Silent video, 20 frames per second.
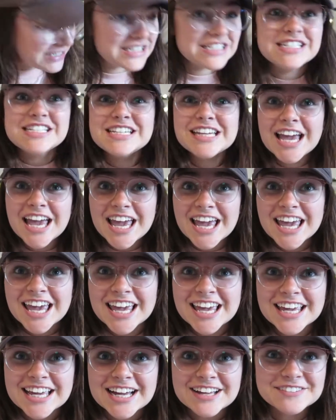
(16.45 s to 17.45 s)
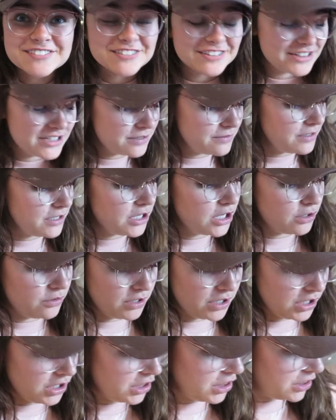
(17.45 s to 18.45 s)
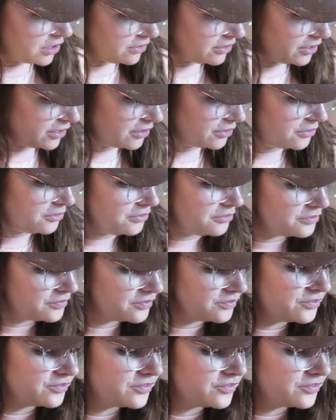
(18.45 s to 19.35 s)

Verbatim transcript: Today I'm going to be going through